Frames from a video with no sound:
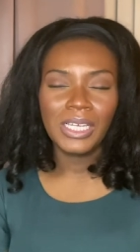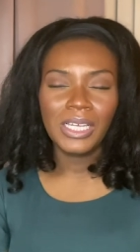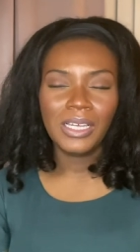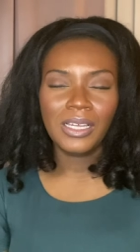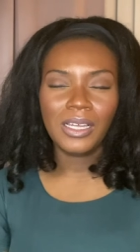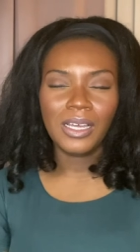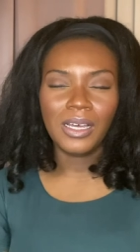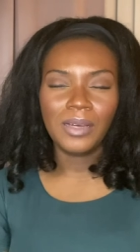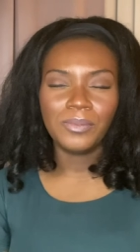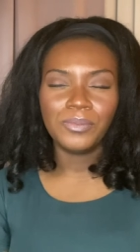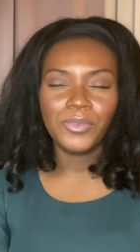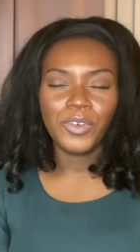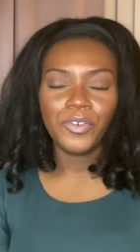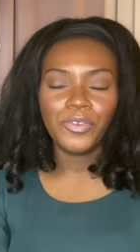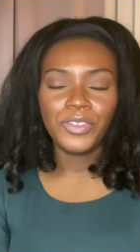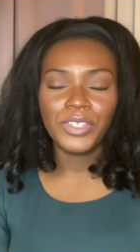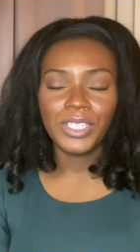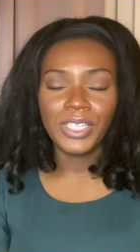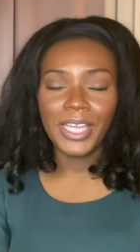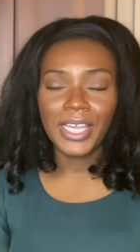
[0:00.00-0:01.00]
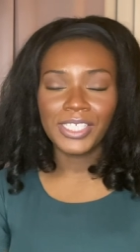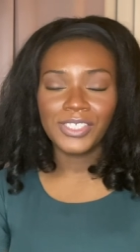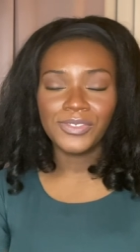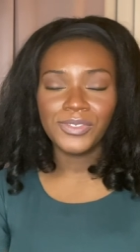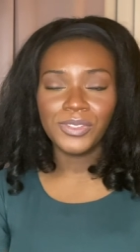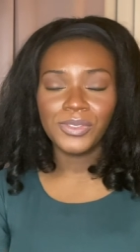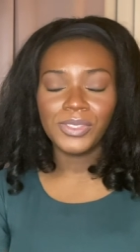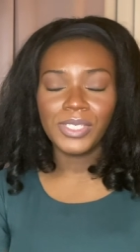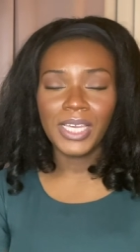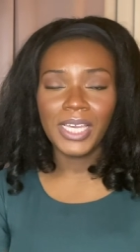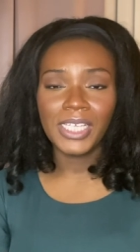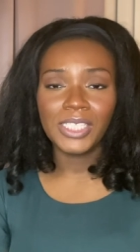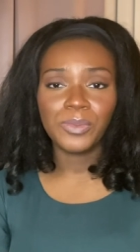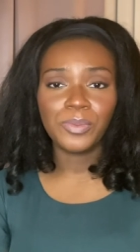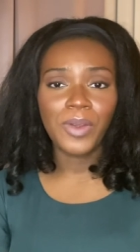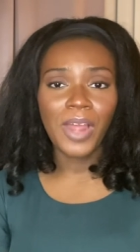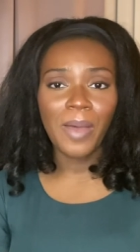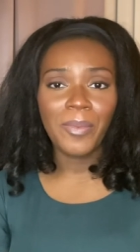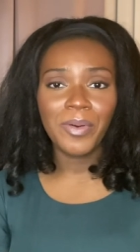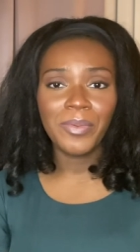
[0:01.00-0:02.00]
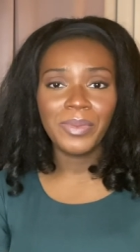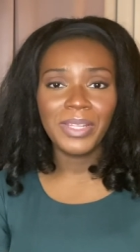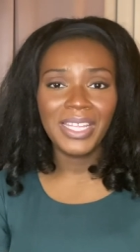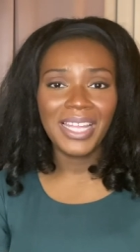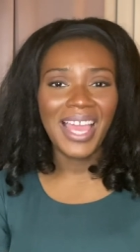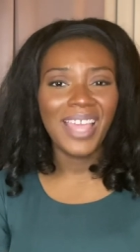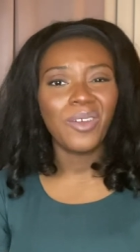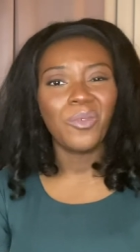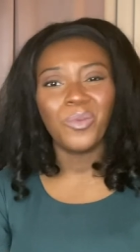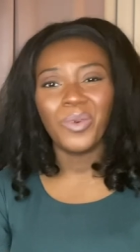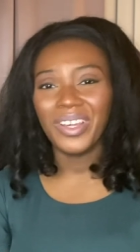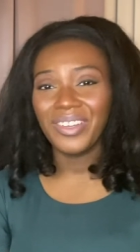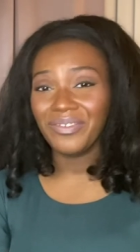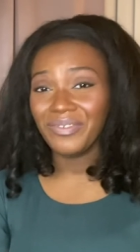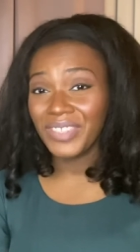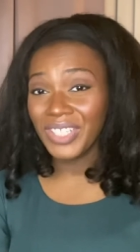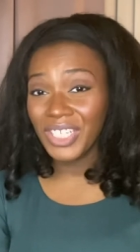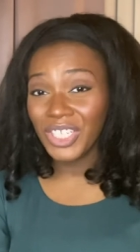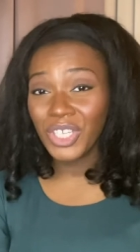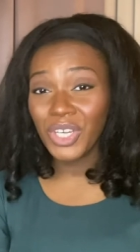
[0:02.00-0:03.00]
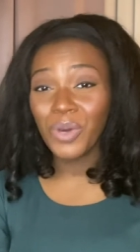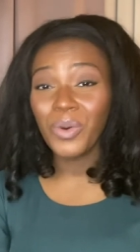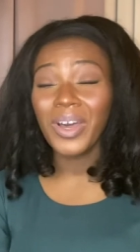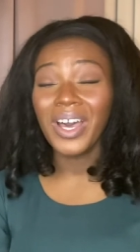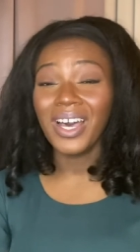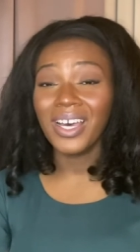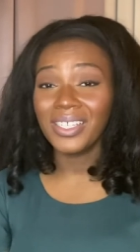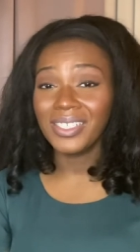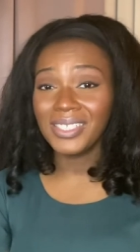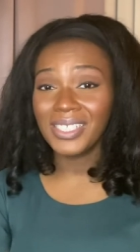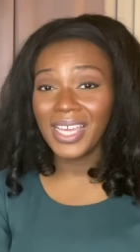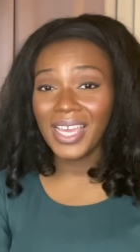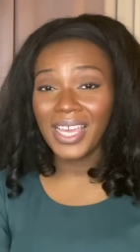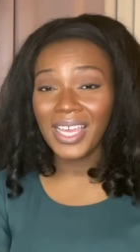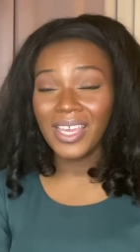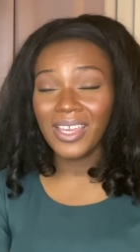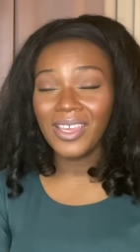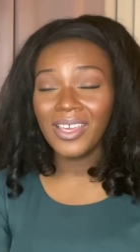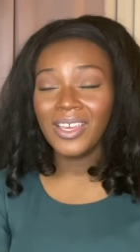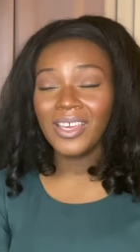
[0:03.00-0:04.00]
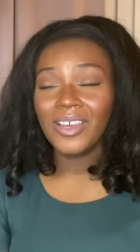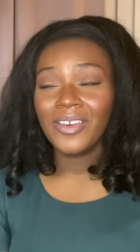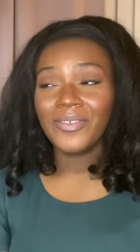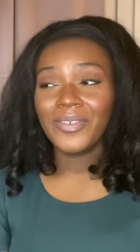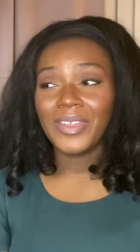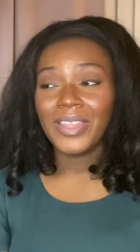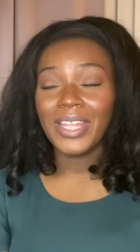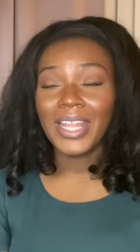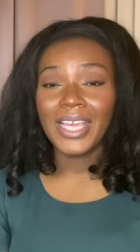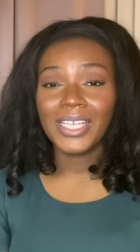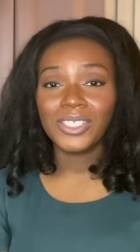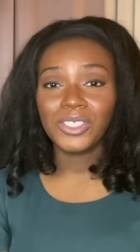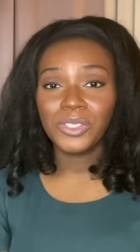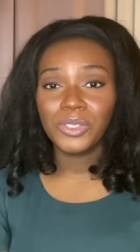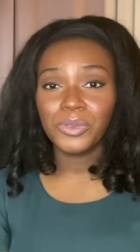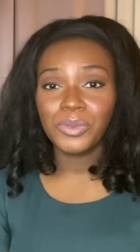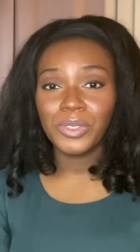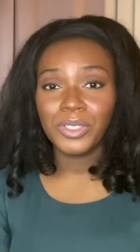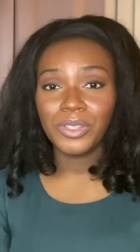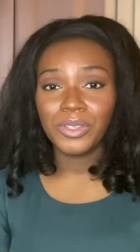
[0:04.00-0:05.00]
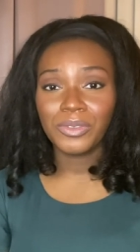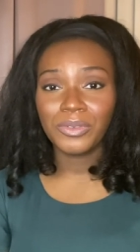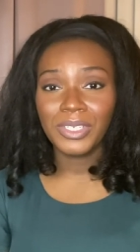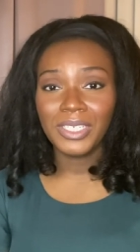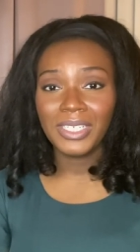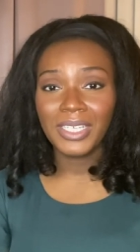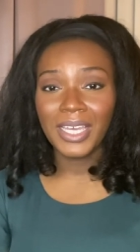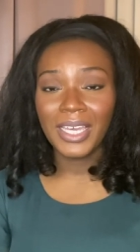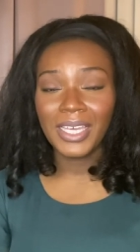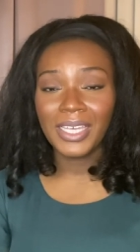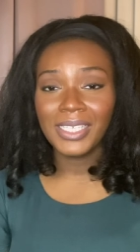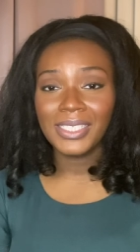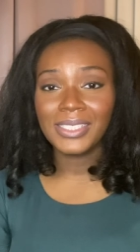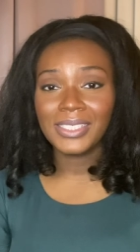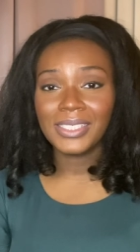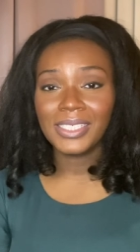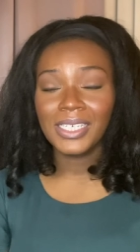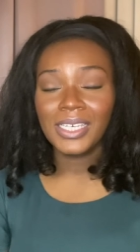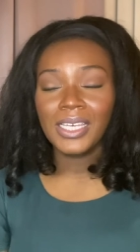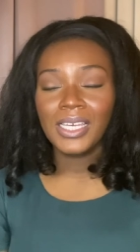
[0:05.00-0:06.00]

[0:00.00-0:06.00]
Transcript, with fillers: um, over the next few days, probably like one video a day for the next two or three days